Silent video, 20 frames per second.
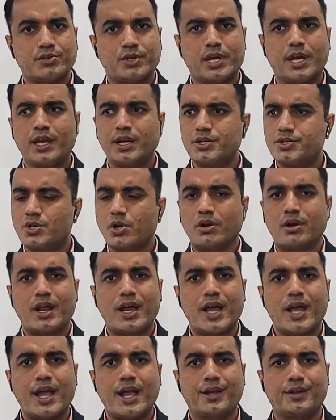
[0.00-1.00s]
today, it's all
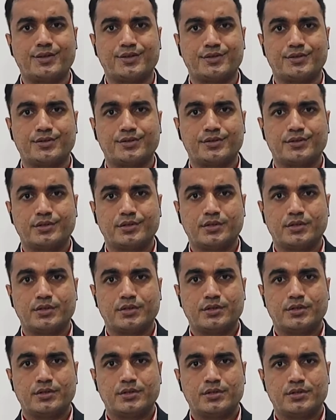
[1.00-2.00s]
right.
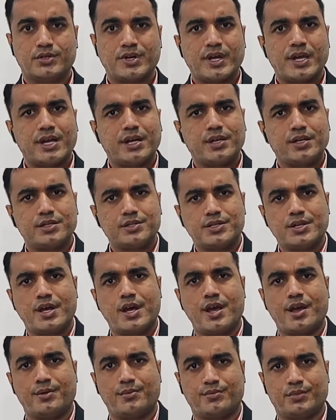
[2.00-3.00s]
Try another
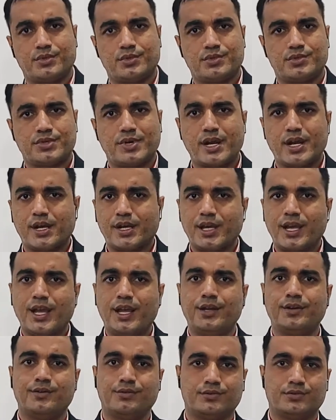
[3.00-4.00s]
time. Try
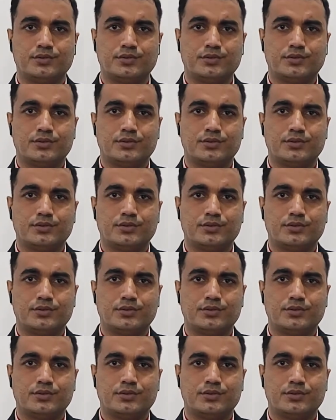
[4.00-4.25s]
again.